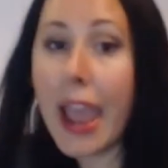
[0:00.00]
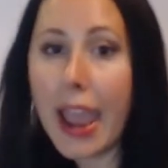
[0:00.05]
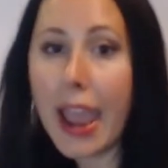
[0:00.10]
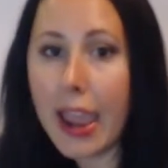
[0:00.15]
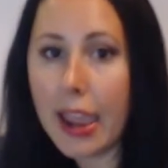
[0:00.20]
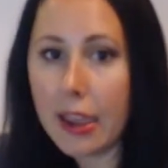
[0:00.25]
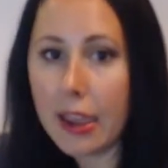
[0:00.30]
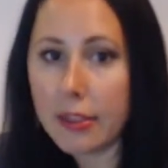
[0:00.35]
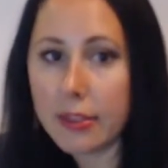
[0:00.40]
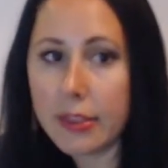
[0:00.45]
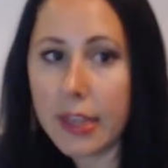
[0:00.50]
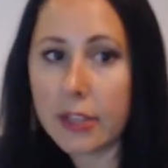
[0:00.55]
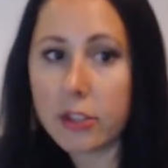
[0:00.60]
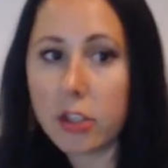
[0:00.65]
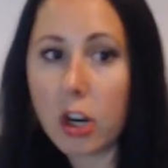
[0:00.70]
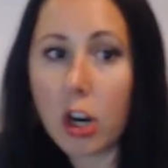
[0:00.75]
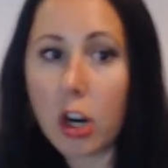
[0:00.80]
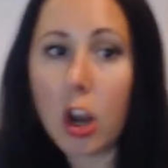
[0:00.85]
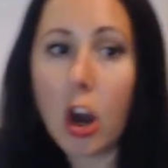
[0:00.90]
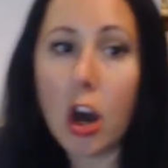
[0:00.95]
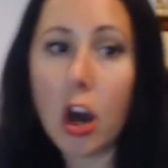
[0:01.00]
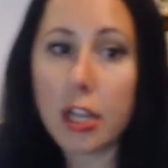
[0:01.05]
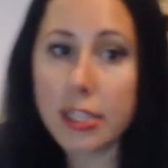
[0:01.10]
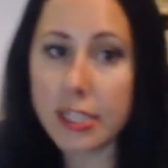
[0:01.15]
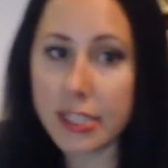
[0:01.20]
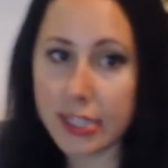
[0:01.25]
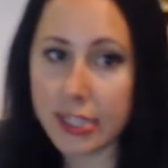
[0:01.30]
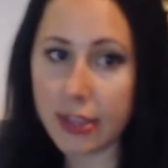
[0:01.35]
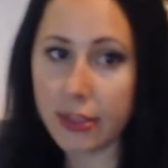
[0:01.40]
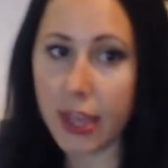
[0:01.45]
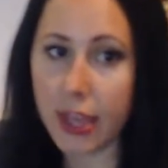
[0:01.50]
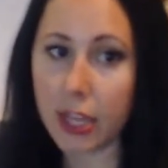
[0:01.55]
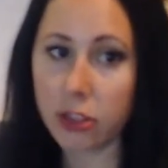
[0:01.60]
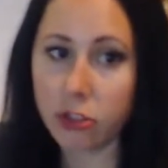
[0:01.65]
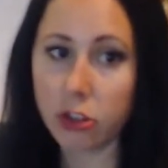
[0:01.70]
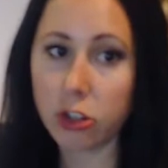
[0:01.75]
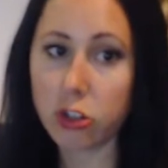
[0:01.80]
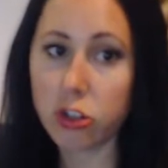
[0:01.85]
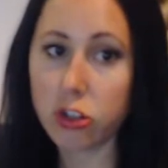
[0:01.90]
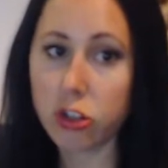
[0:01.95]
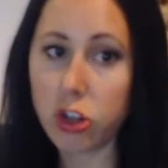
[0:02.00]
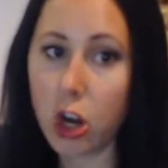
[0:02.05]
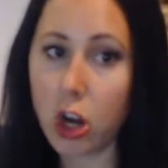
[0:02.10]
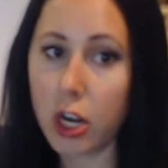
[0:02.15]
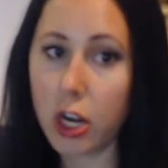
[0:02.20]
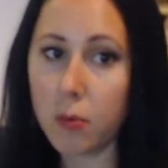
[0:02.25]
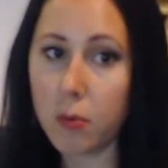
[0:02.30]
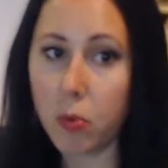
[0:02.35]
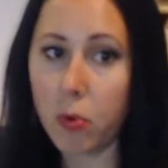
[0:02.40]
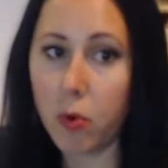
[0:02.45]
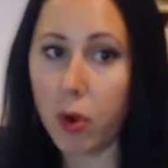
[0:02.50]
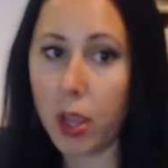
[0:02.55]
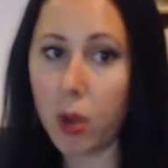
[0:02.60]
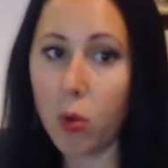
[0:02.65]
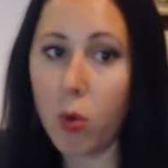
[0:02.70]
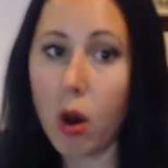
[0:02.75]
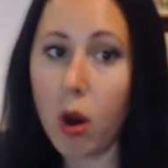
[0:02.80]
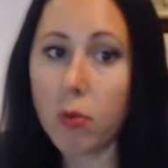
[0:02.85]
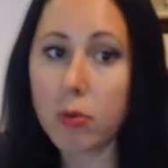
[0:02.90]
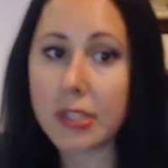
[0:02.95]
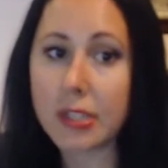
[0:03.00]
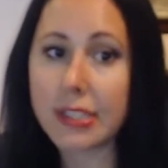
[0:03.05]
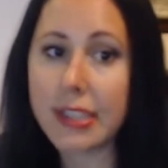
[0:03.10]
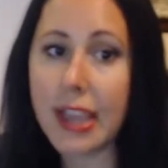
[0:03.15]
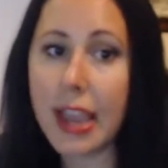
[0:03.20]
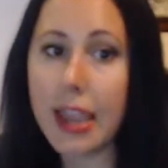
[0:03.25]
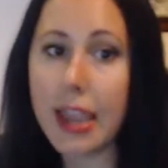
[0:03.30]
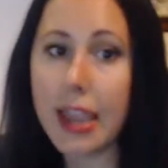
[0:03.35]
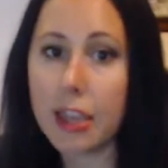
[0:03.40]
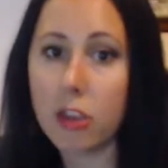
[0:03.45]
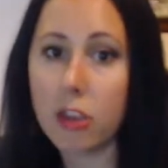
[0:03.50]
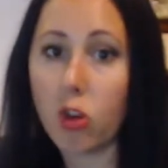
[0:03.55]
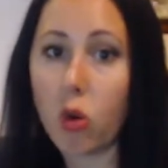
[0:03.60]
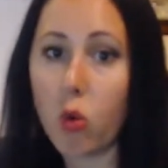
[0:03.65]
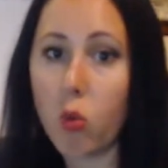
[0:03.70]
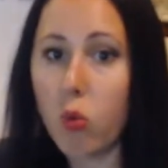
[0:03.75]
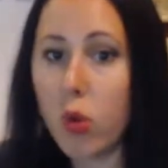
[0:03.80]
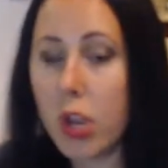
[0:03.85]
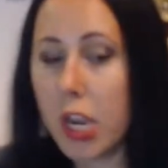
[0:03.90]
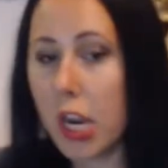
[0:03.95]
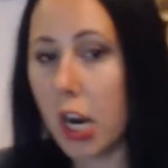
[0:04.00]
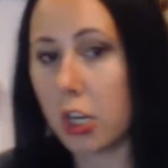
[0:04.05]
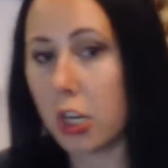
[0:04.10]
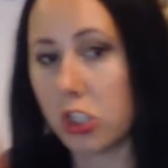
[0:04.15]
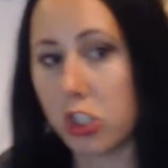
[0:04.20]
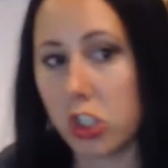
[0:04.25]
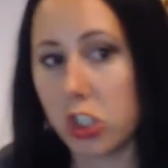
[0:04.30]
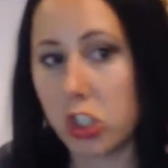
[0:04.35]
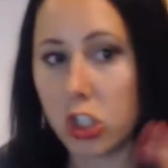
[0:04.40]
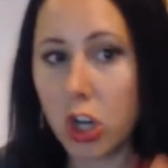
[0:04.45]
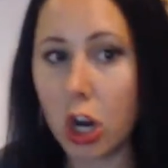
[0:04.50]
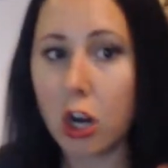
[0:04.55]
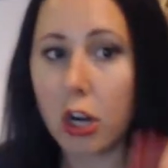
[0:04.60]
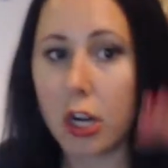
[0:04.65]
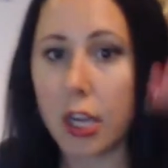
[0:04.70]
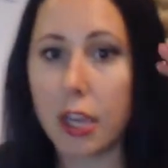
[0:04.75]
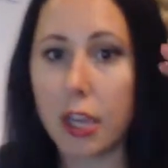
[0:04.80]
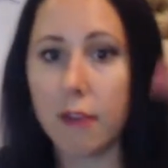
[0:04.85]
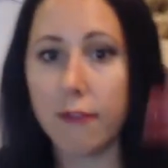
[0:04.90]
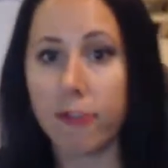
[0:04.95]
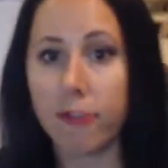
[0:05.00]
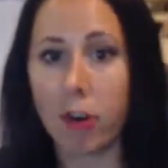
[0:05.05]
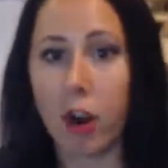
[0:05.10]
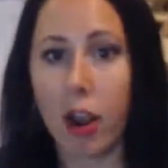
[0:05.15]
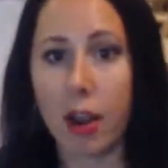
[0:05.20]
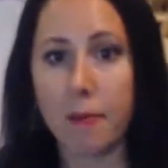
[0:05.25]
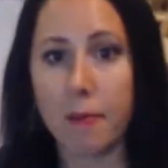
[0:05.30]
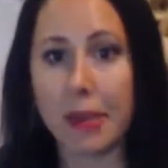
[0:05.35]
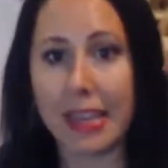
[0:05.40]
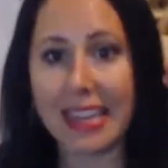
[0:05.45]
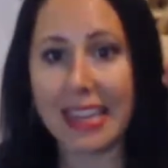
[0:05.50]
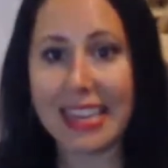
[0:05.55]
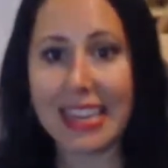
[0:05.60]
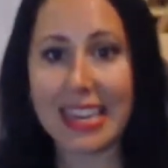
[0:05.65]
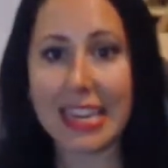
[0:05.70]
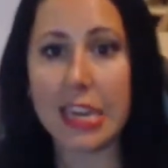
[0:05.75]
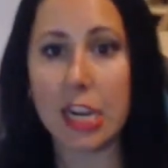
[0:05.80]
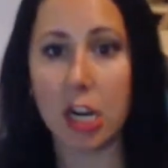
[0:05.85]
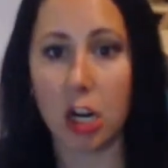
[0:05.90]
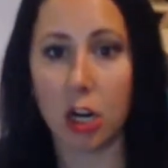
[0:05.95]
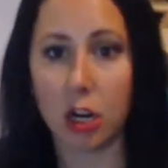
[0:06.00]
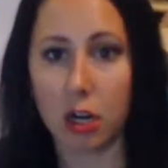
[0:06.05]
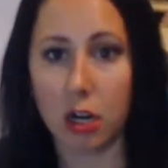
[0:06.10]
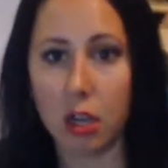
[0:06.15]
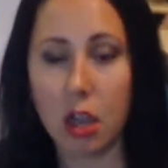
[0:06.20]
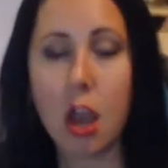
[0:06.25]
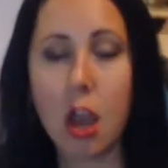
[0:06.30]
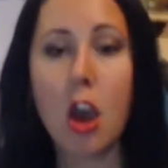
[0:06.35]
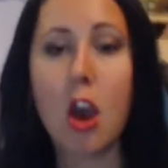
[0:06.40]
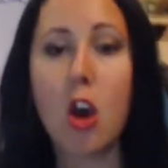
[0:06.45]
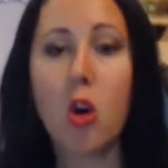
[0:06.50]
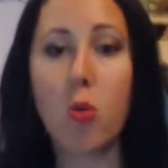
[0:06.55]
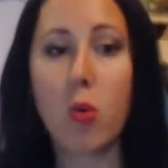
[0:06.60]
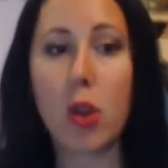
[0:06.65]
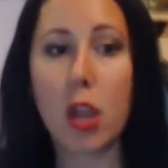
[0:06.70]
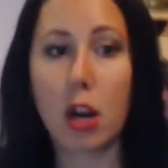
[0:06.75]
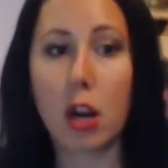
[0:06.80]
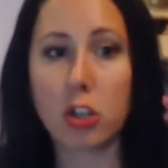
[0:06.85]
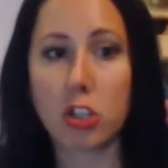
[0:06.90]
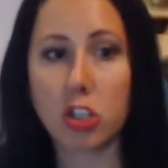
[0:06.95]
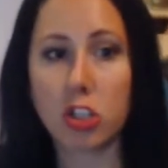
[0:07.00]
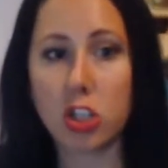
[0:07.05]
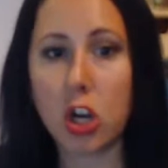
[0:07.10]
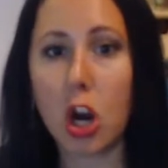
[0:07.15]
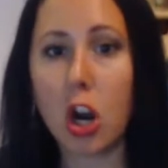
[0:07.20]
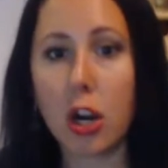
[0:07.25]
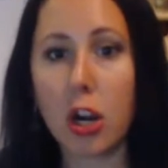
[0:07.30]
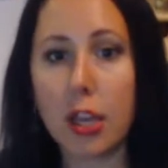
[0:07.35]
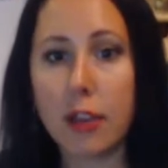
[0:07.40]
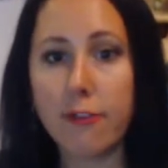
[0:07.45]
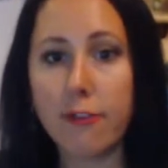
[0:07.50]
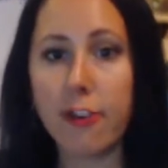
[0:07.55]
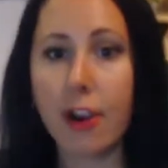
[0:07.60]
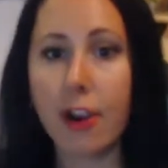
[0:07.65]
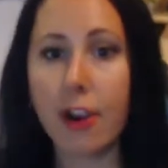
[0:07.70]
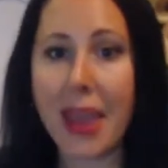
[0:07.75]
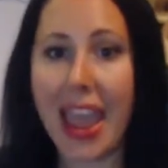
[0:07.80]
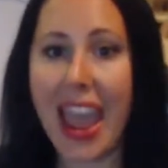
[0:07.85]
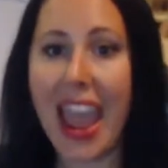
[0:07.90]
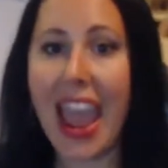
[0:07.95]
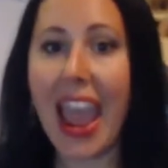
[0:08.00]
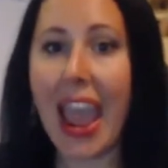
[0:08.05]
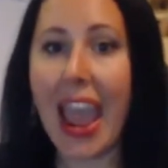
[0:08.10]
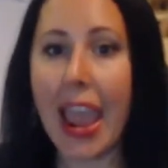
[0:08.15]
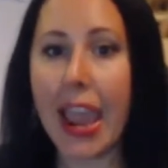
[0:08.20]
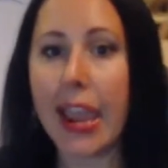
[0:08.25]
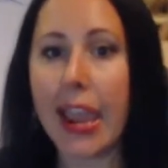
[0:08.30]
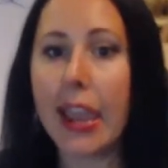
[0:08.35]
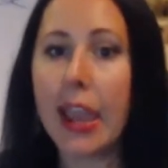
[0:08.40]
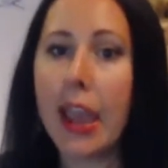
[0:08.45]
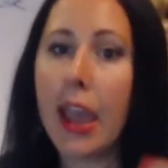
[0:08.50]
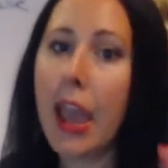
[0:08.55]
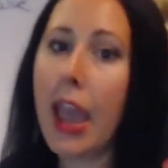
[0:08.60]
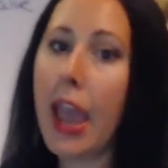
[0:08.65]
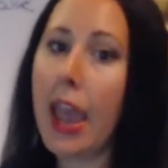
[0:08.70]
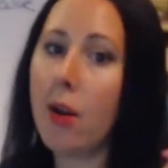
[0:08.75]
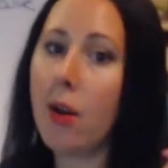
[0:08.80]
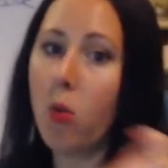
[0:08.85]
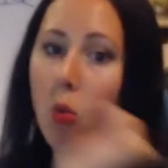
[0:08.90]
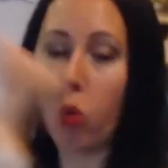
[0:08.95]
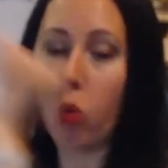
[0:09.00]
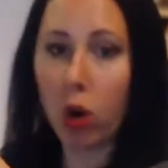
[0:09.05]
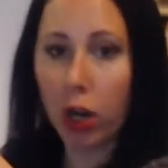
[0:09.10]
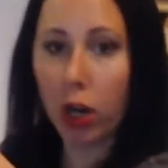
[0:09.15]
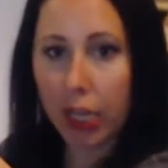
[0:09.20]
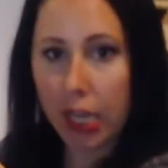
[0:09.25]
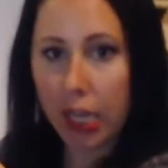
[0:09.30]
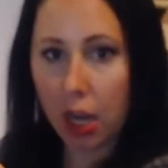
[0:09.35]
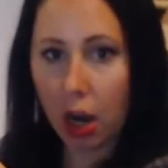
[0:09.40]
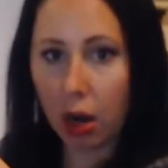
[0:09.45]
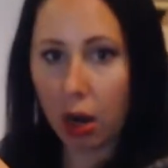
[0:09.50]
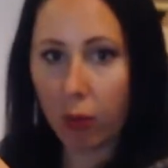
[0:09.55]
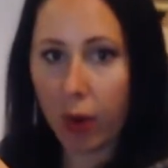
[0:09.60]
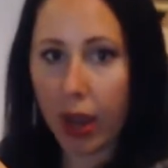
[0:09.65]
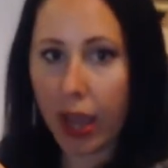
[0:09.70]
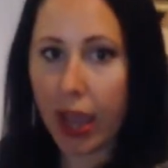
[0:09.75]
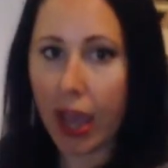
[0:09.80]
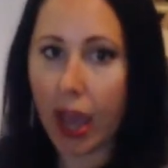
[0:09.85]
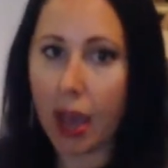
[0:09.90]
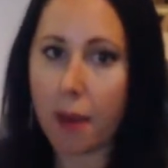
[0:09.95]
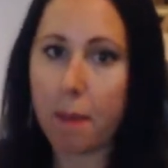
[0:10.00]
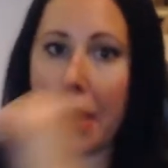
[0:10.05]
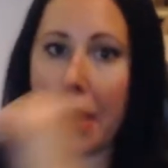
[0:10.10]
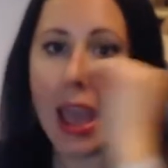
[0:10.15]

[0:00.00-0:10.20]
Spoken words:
A. That's our constant. That's our starting point. What we're saying is we are starting from here. We are starting from A and working our way up.